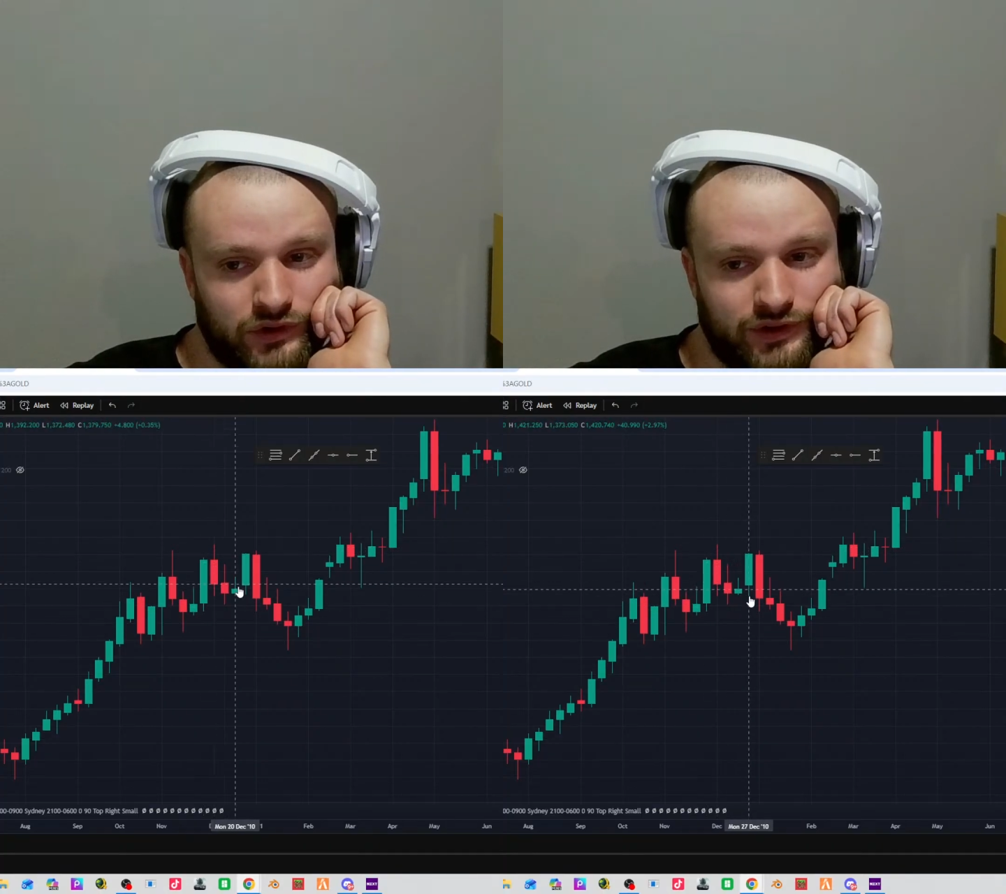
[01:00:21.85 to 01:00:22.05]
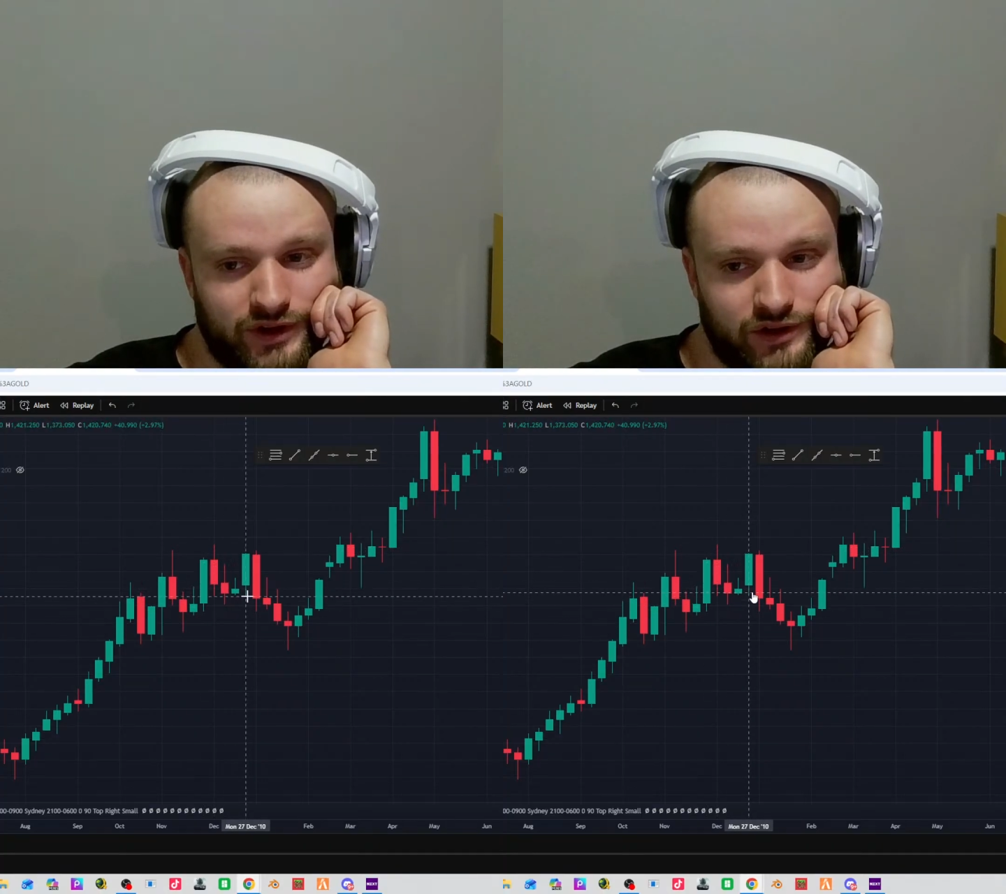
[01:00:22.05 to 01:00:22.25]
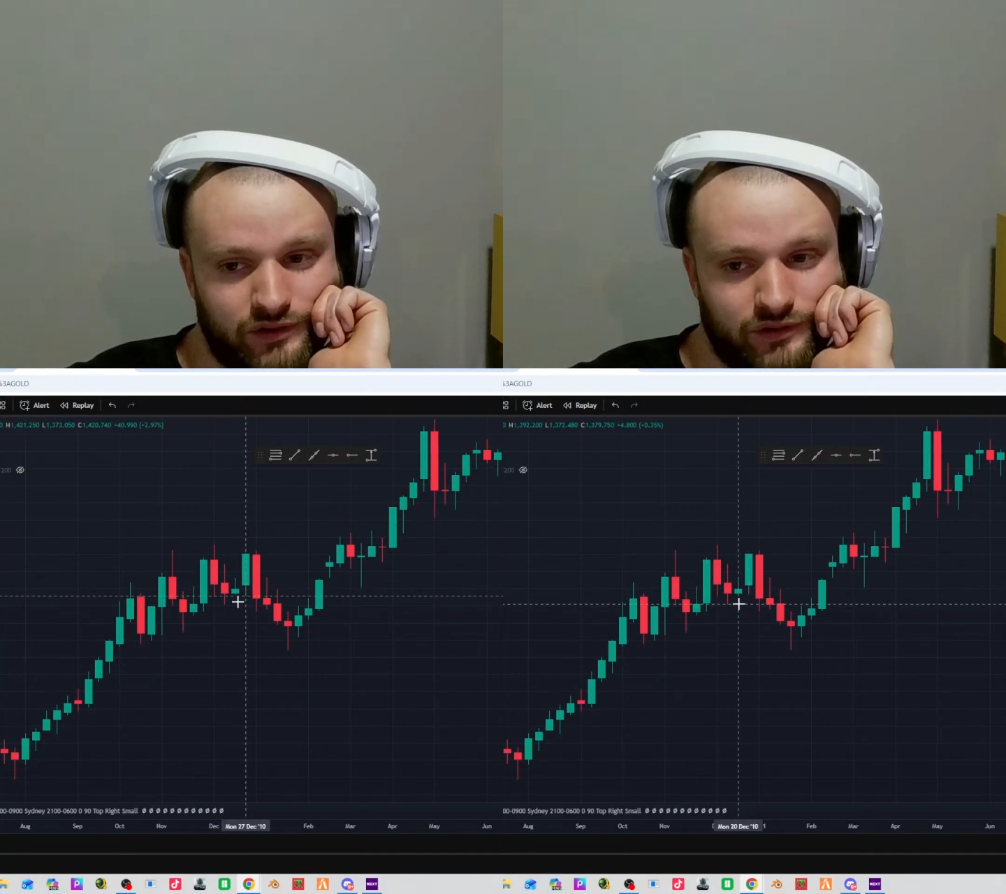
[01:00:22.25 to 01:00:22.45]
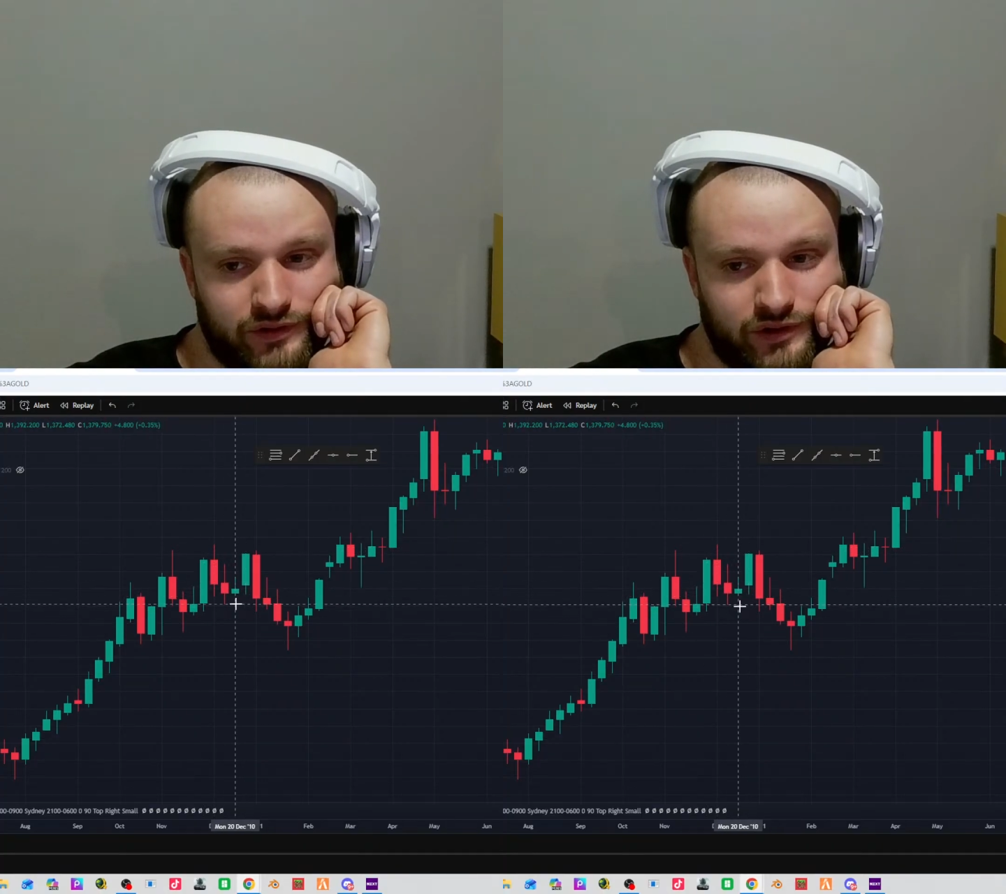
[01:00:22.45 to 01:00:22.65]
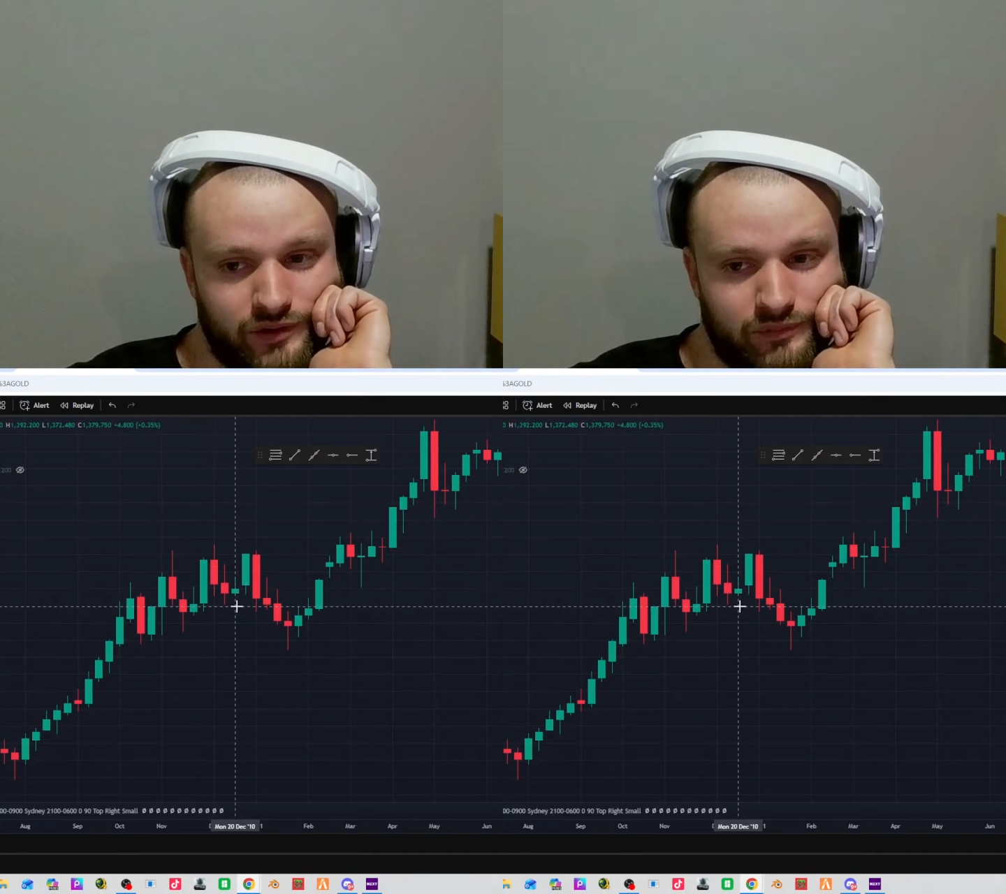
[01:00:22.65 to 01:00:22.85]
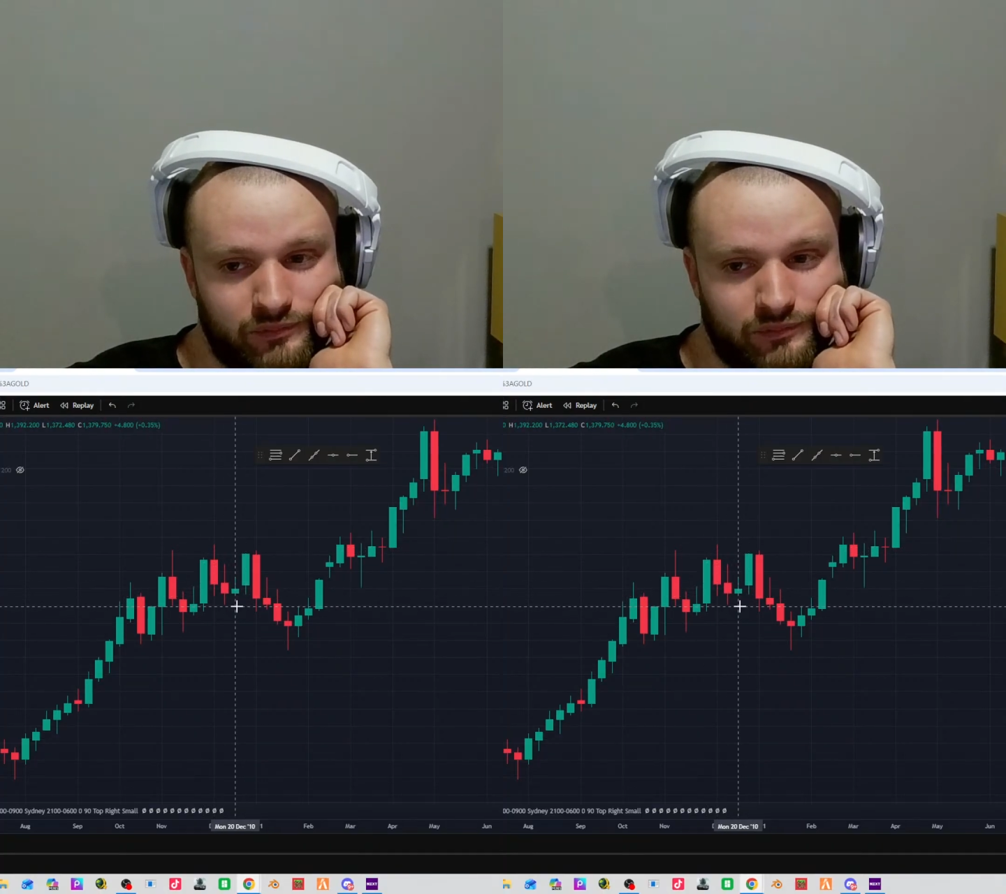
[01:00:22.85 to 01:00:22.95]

down, going up.